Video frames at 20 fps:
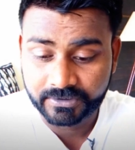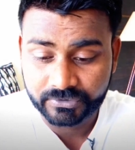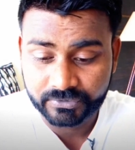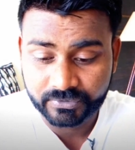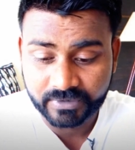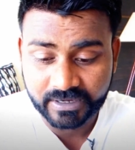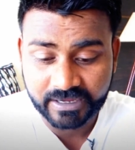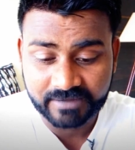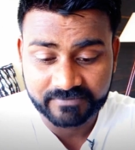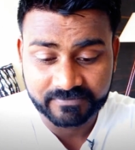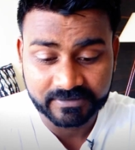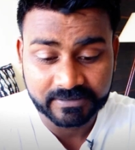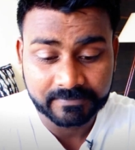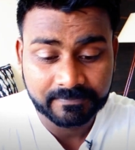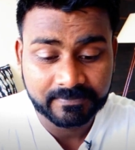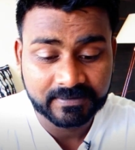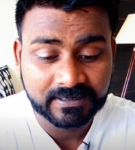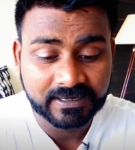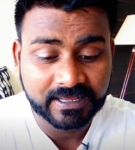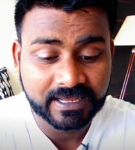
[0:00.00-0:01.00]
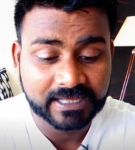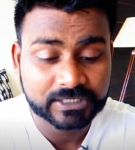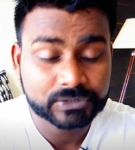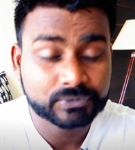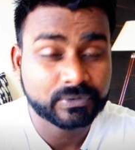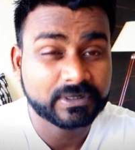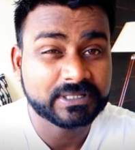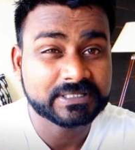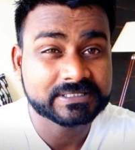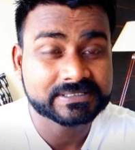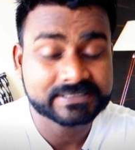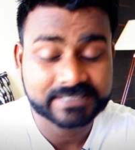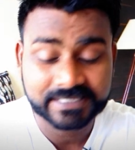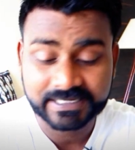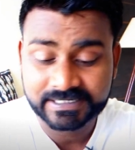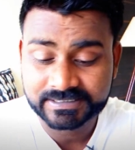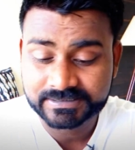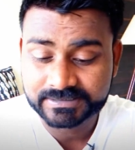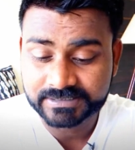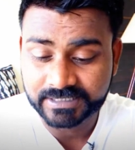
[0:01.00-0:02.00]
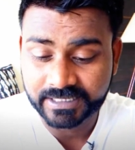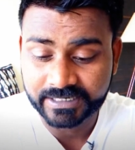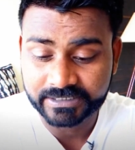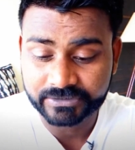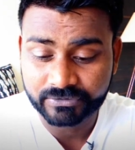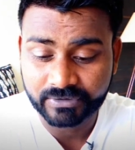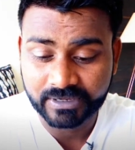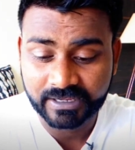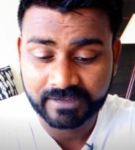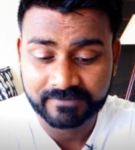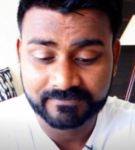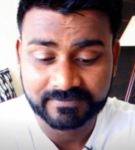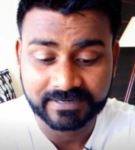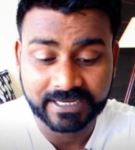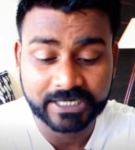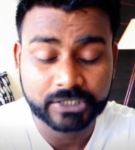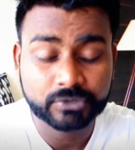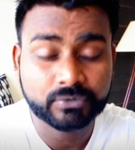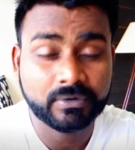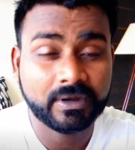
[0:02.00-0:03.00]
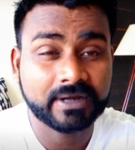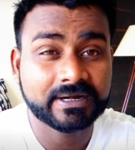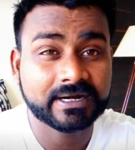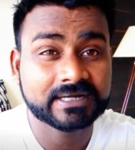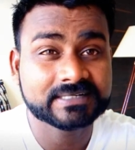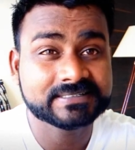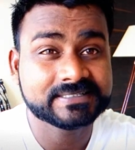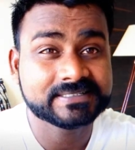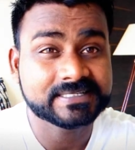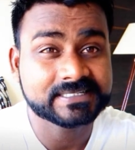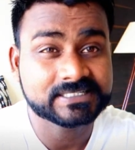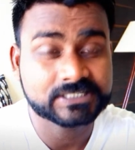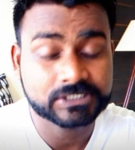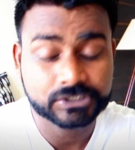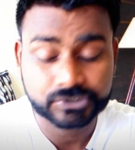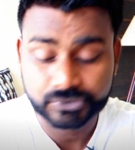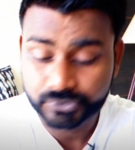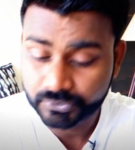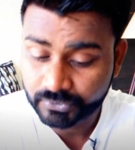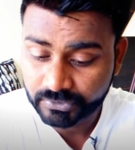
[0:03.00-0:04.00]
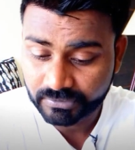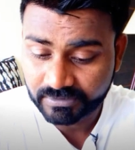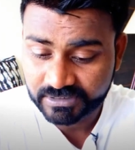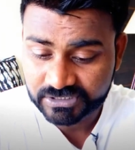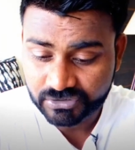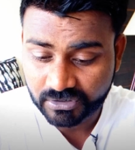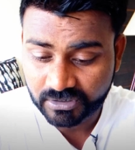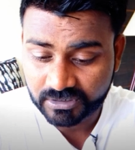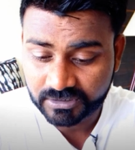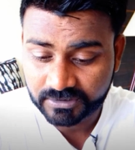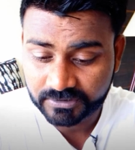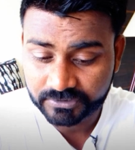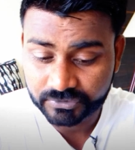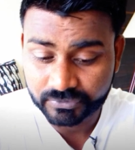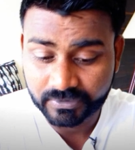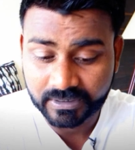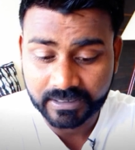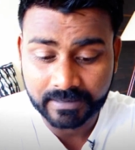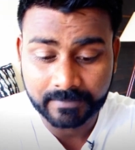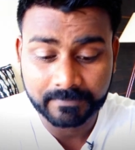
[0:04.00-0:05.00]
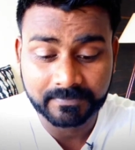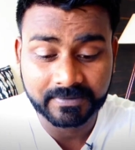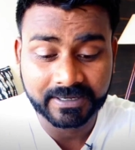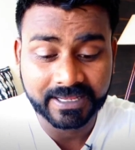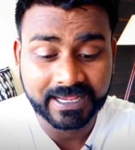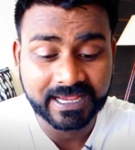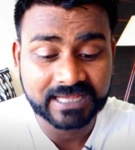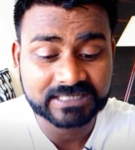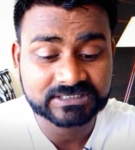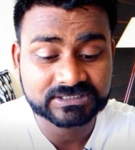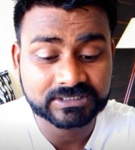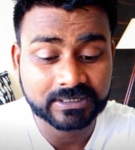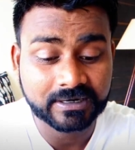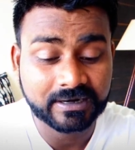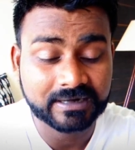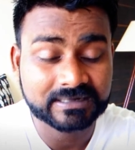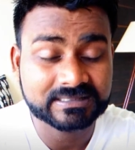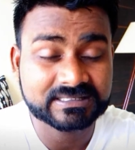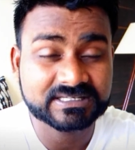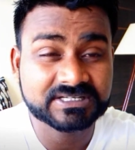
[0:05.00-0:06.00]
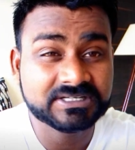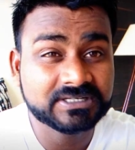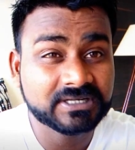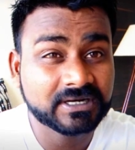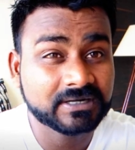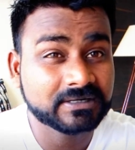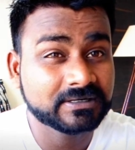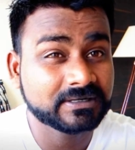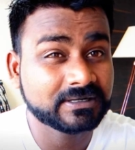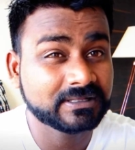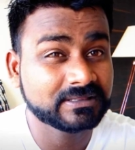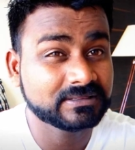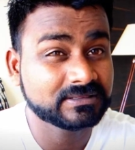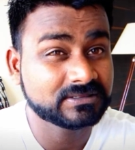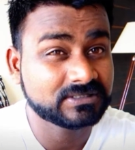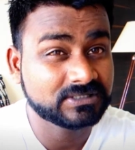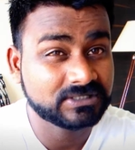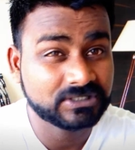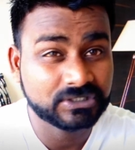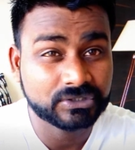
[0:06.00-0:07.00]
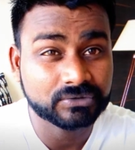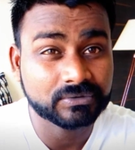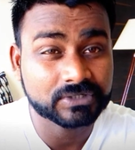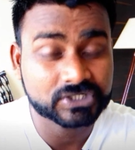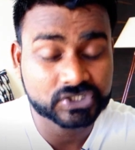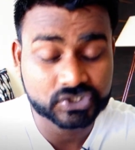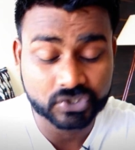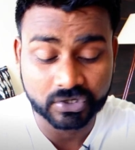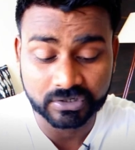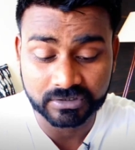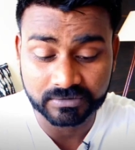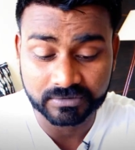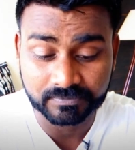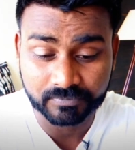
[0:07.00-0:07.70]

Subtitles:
You have Ripple at 20 cents and you have Litecoin at 62 US dollar. You have Dash at 303 US dollar.